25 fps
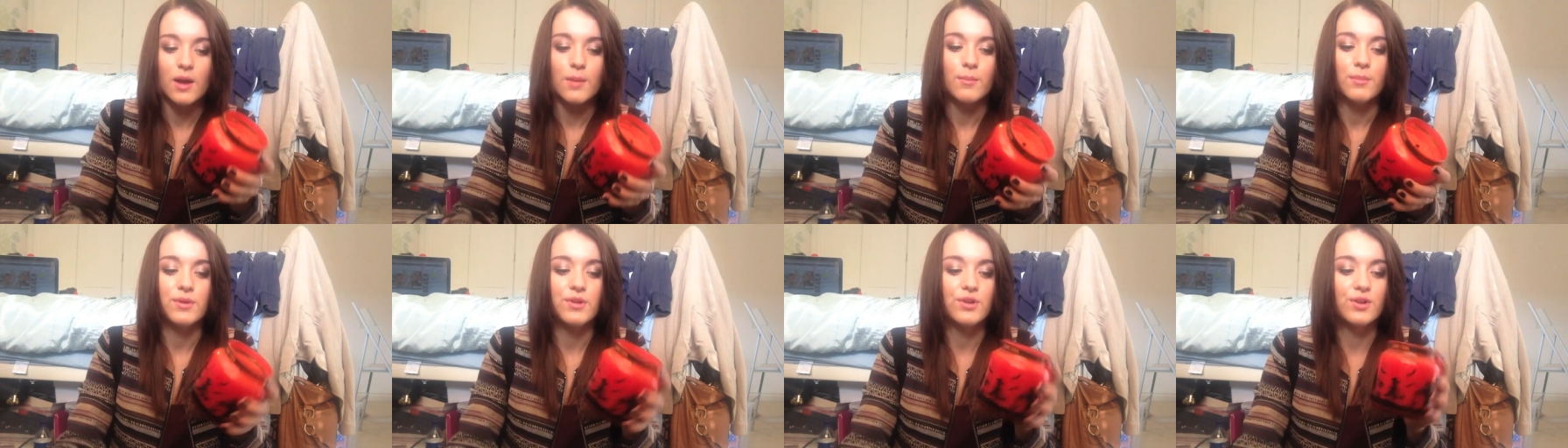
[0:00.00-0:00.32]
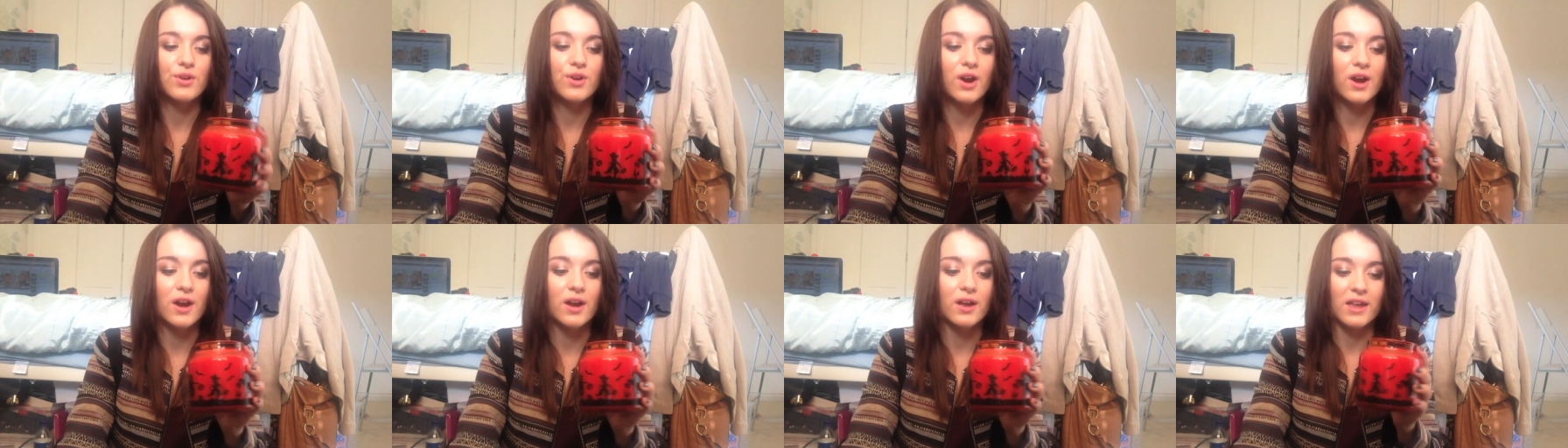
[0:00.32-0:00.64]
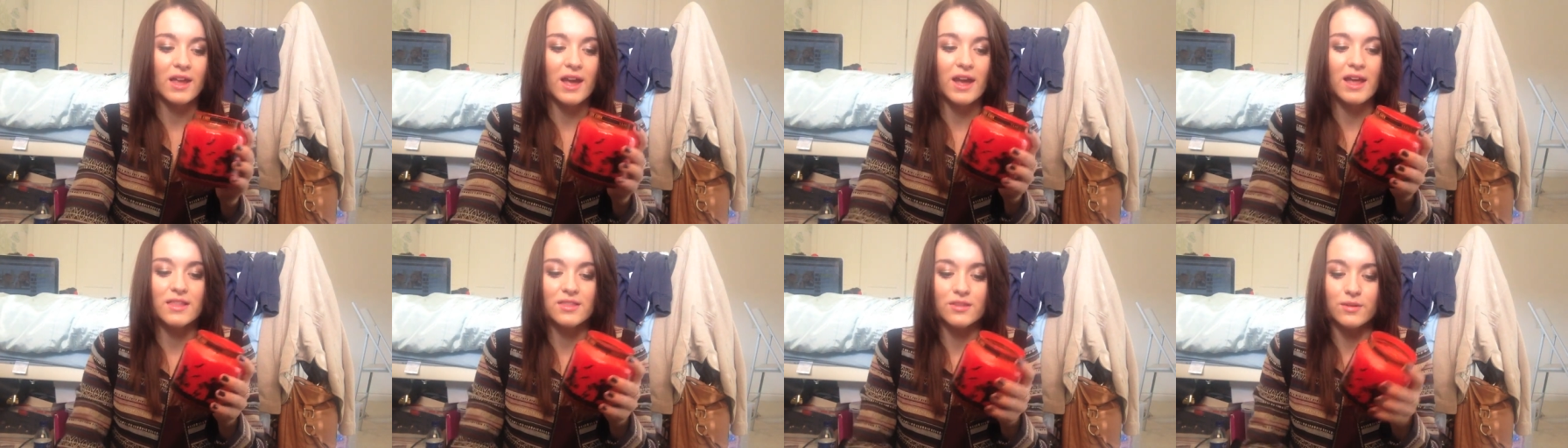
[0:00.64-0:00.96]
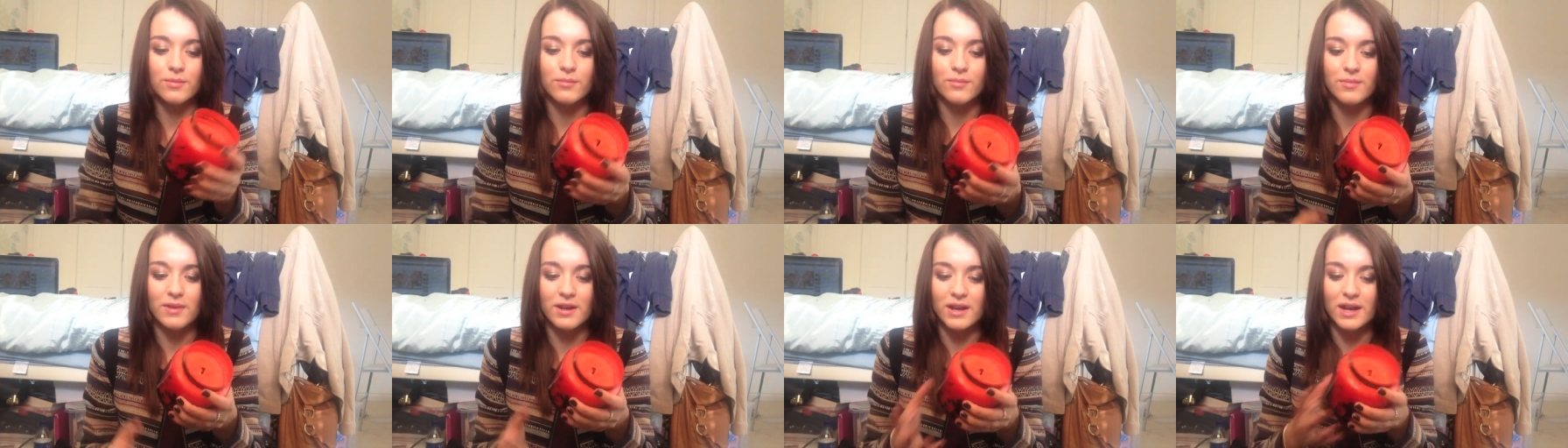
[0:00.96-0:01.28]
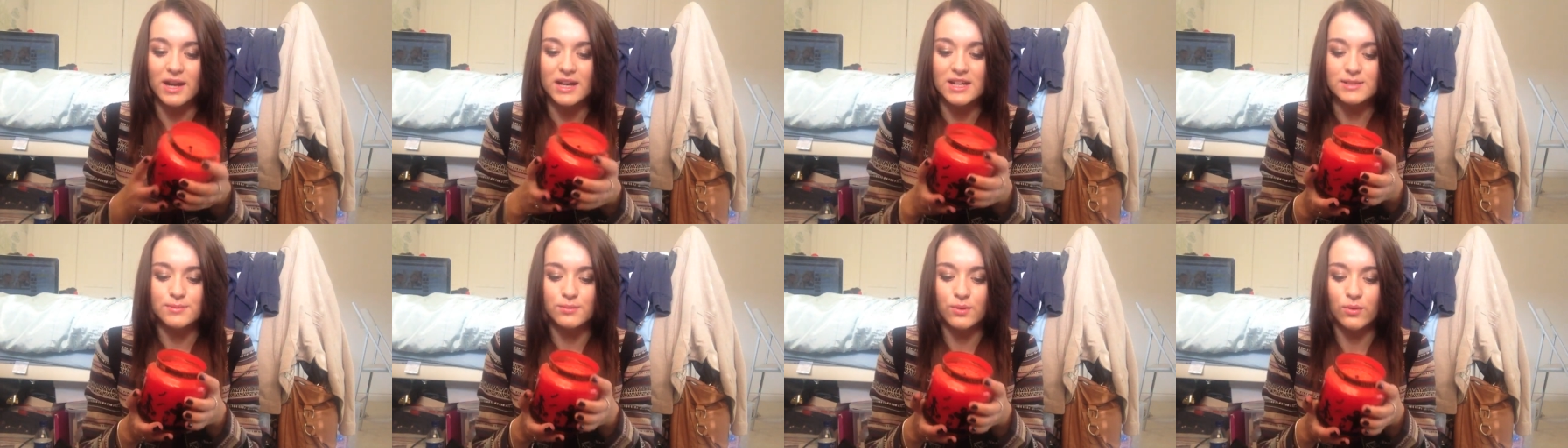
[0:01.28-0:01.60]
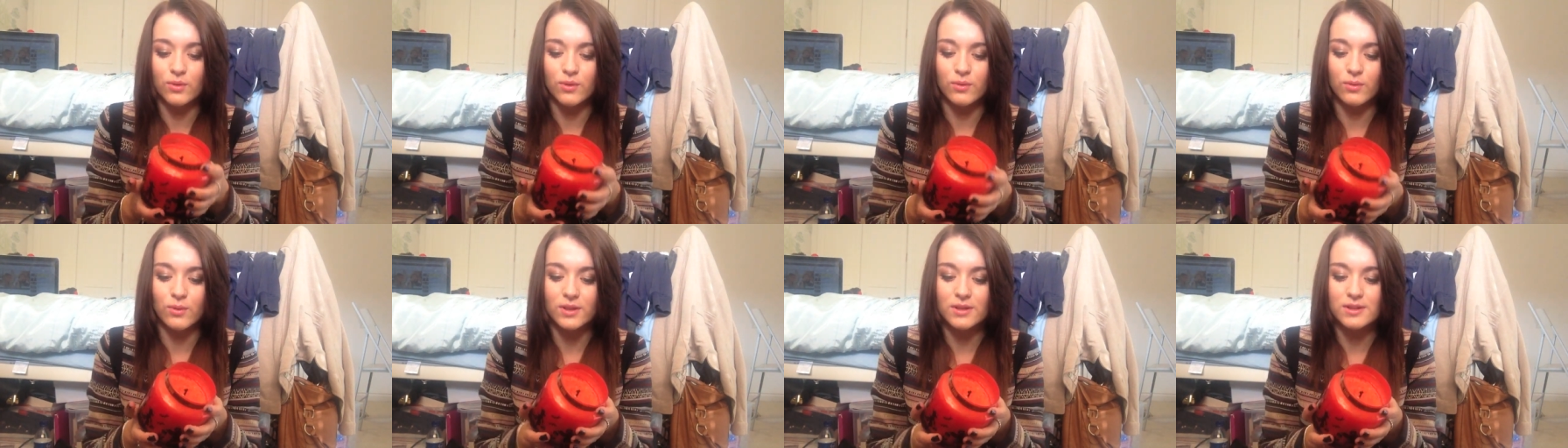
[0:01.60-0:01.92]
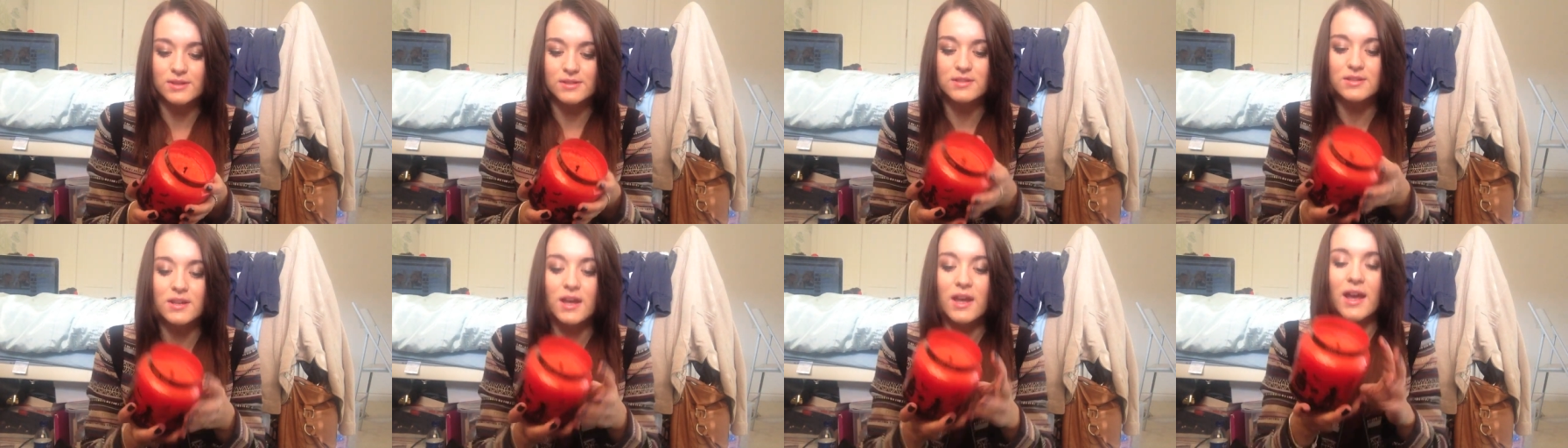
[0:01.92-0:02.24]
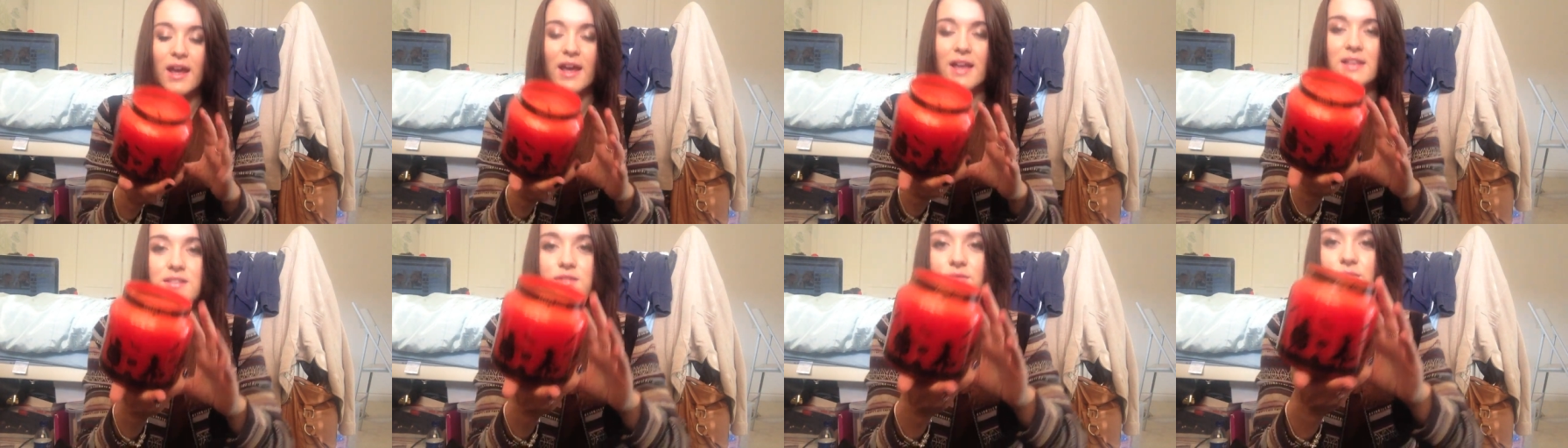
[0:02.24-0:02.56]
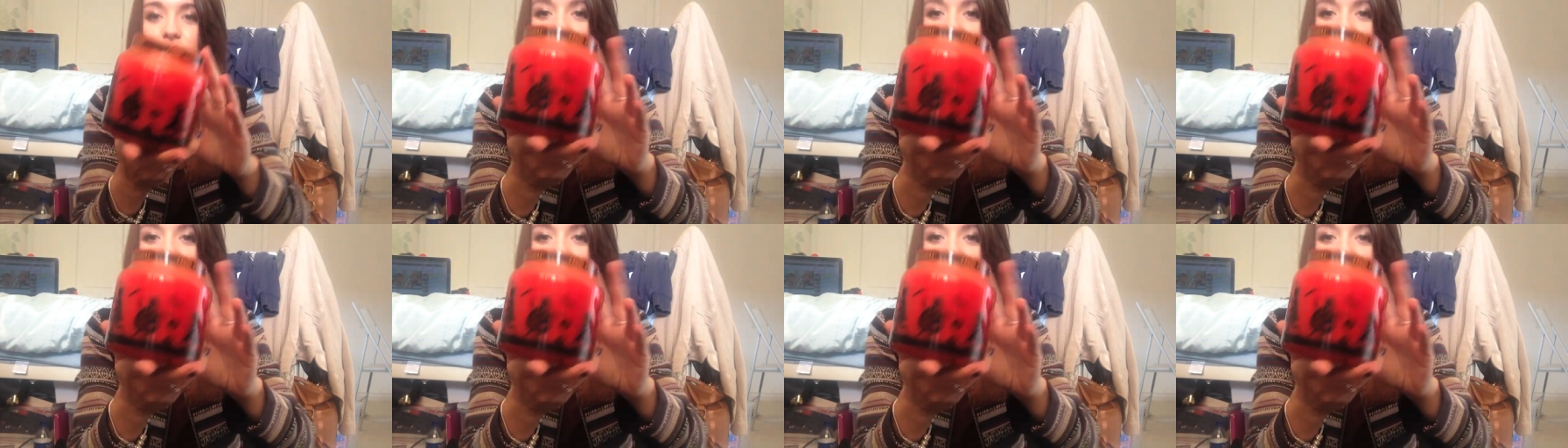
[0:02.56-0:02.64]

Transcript: but you can't get them in any smaller ones. It's a